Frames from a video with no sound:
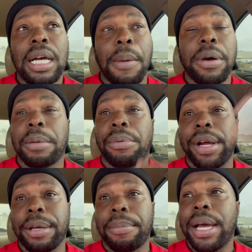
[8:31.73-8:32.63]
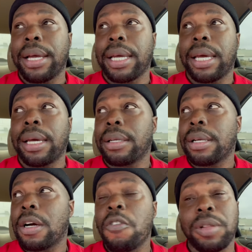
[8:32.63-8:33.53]
I'm going to bring it back, and
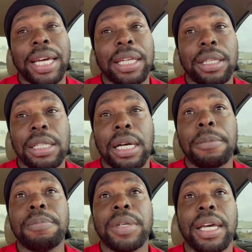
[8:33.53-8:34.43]
hopefully I get the job.